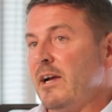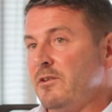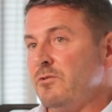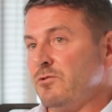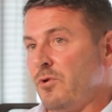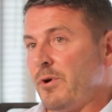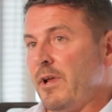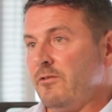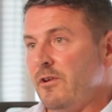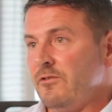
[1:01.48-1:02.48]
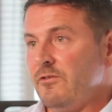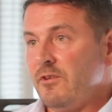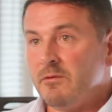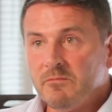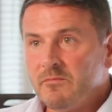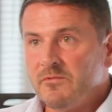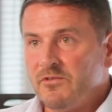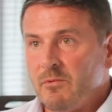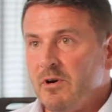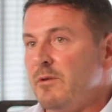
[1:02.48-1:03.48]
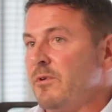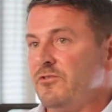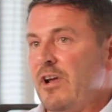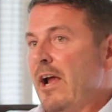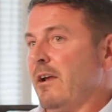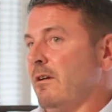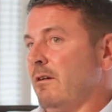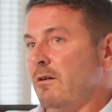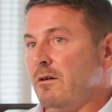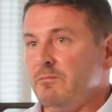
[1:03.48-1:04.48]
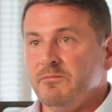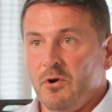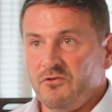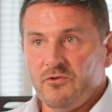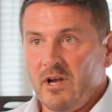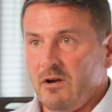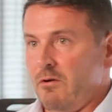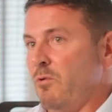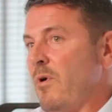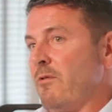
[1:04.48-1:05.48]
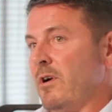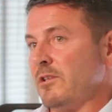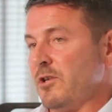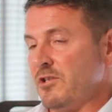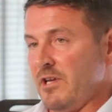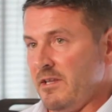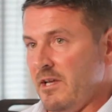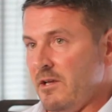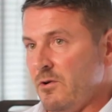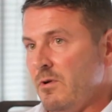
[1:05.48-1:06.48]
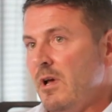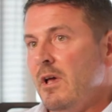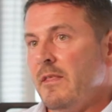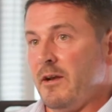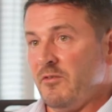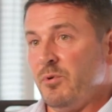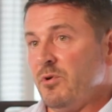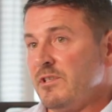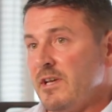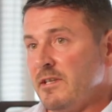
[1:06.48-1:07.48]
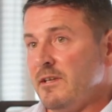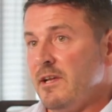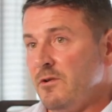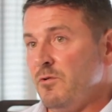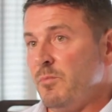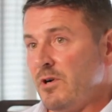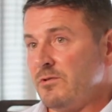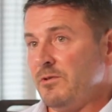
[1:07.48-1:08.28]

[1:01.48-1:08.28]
to those organisations. And similarly with China or Australia or wherever else outside the EU that is processing EU personal